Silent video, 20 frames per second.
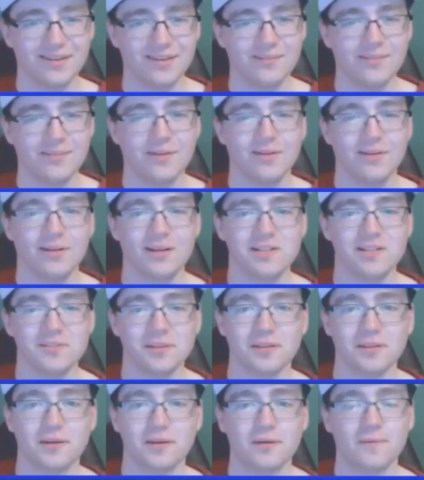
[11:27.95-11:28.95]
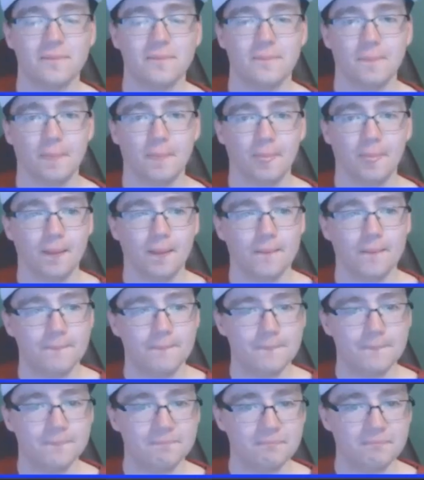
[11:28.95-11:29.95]
Very nice right there.
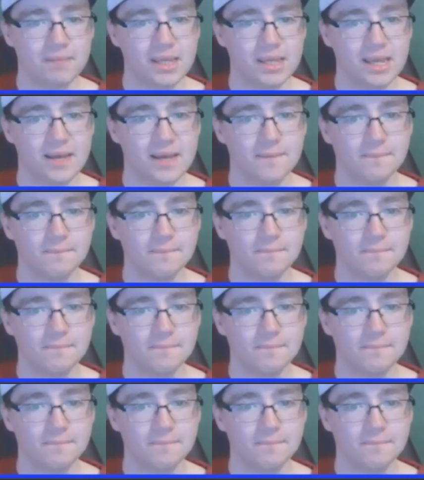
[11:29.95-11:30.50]
But, yeah.